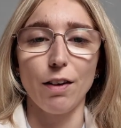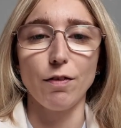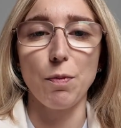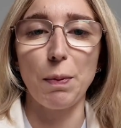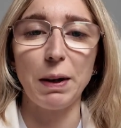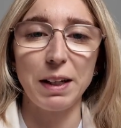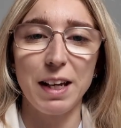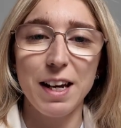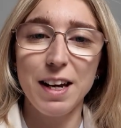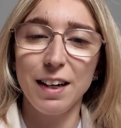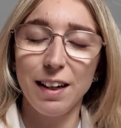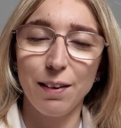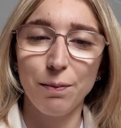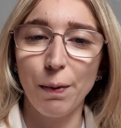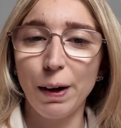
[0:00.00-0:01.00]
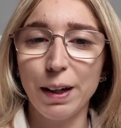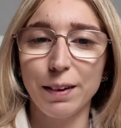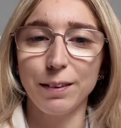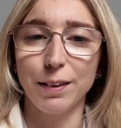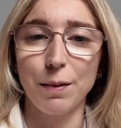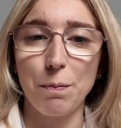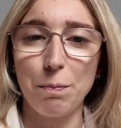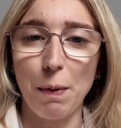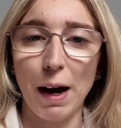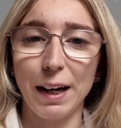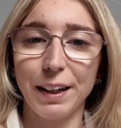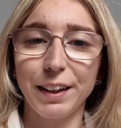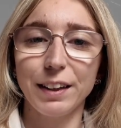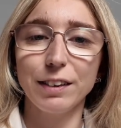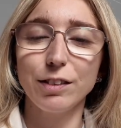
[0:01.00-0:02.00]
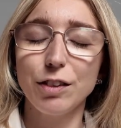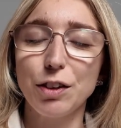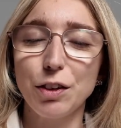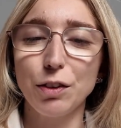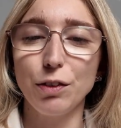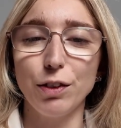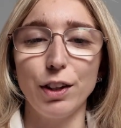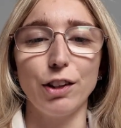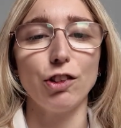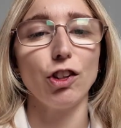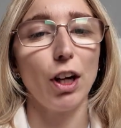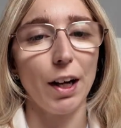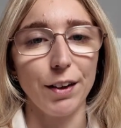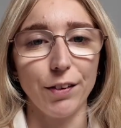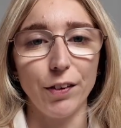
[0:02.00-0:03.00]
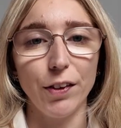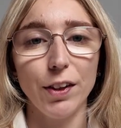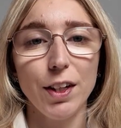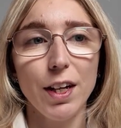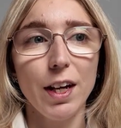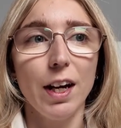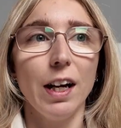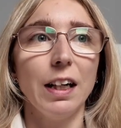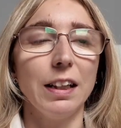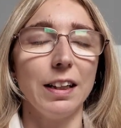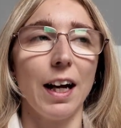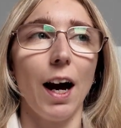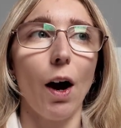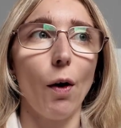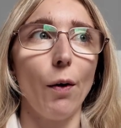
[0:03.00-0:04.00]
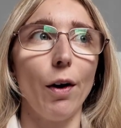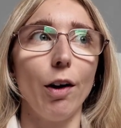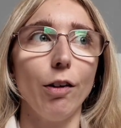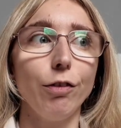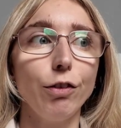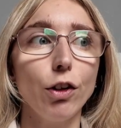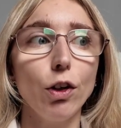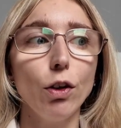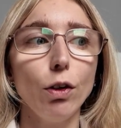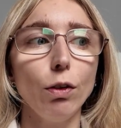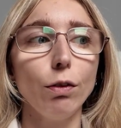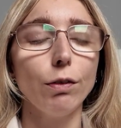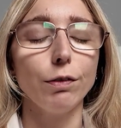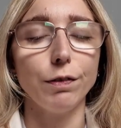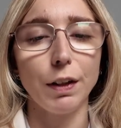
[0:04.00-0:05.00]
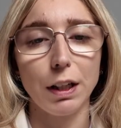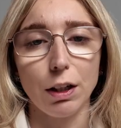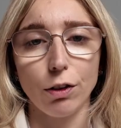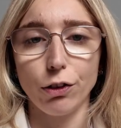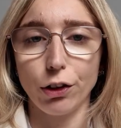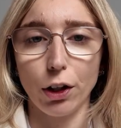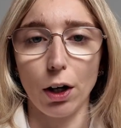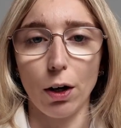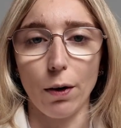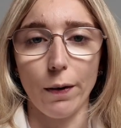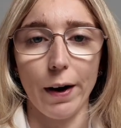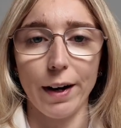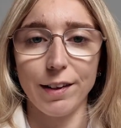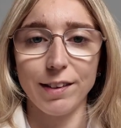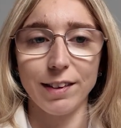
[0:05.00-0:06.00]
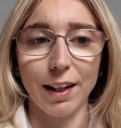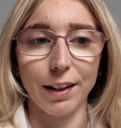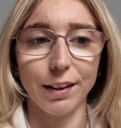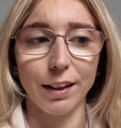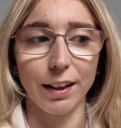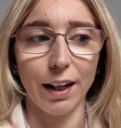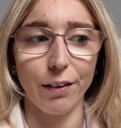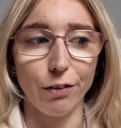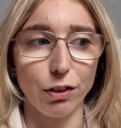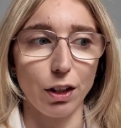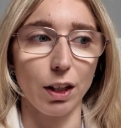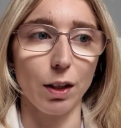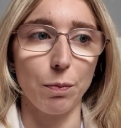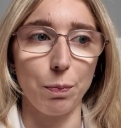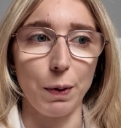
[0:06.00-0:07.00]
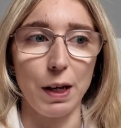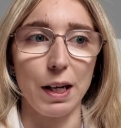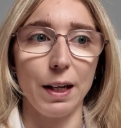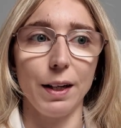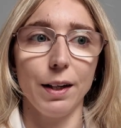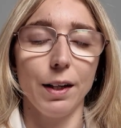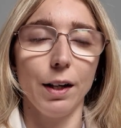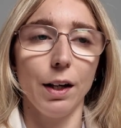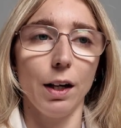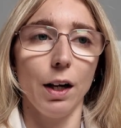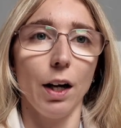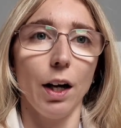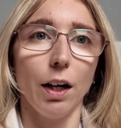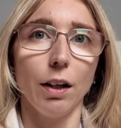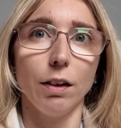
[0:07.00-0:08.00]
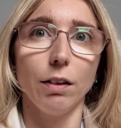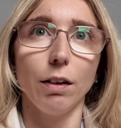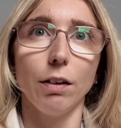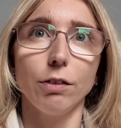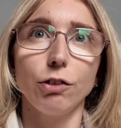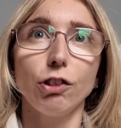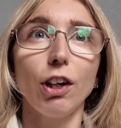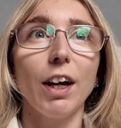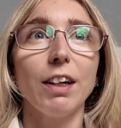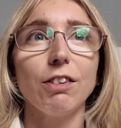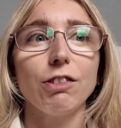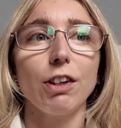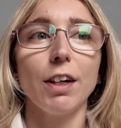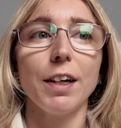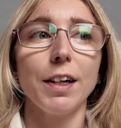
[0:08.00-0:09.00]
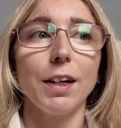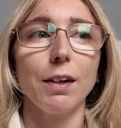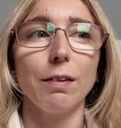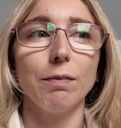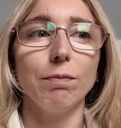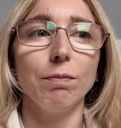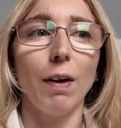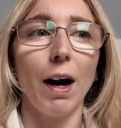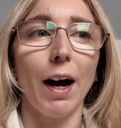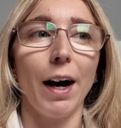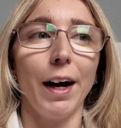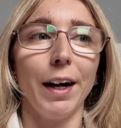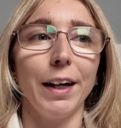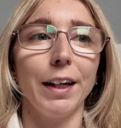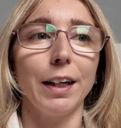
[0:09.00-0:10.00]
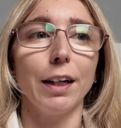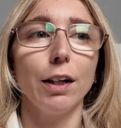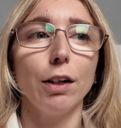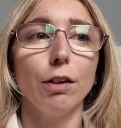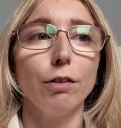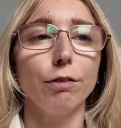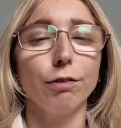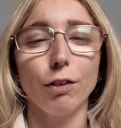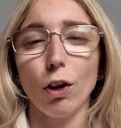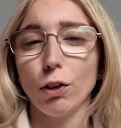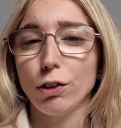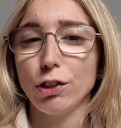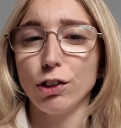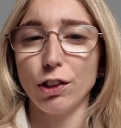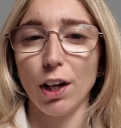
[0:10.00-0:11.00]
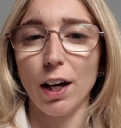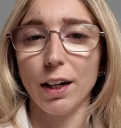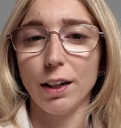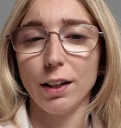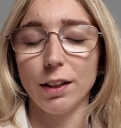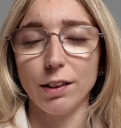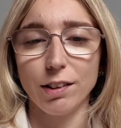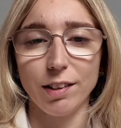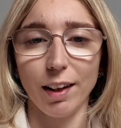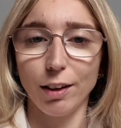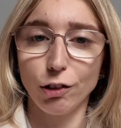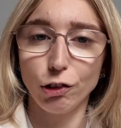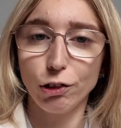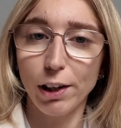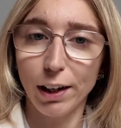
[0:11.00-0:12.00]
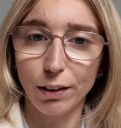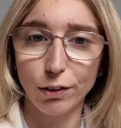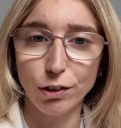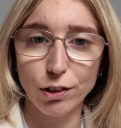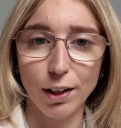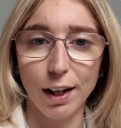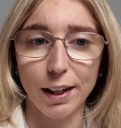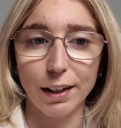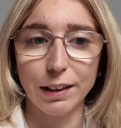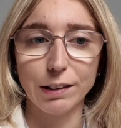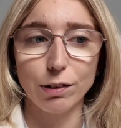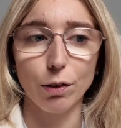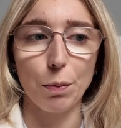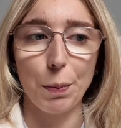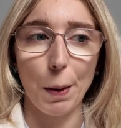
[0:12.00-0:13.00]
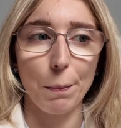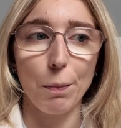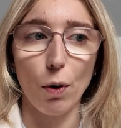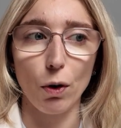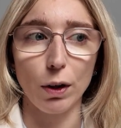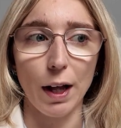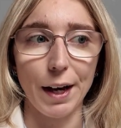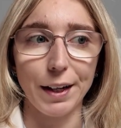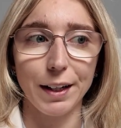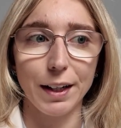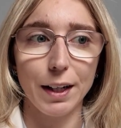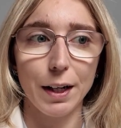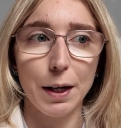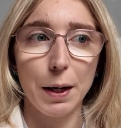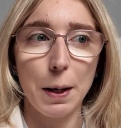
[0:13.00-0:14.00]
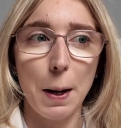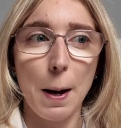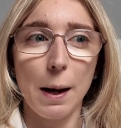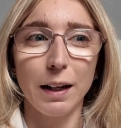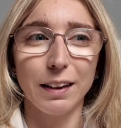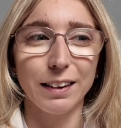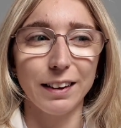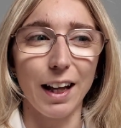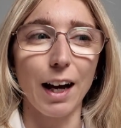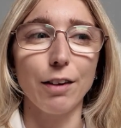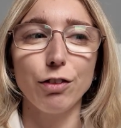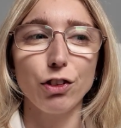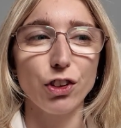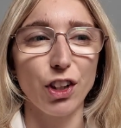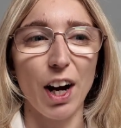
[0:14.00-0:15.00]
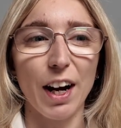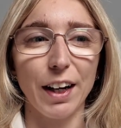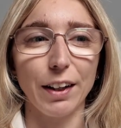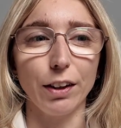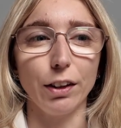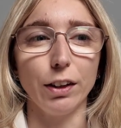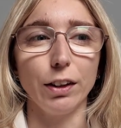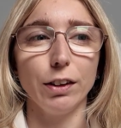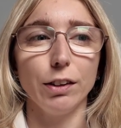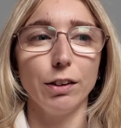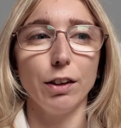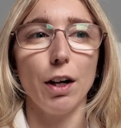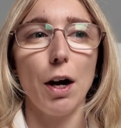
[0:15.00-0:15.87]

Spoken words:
everybody, and welcome back to the channel. Now, a few videos ago I said that I was going to be changing my vlog style slash channel style to a bit more like lifestyle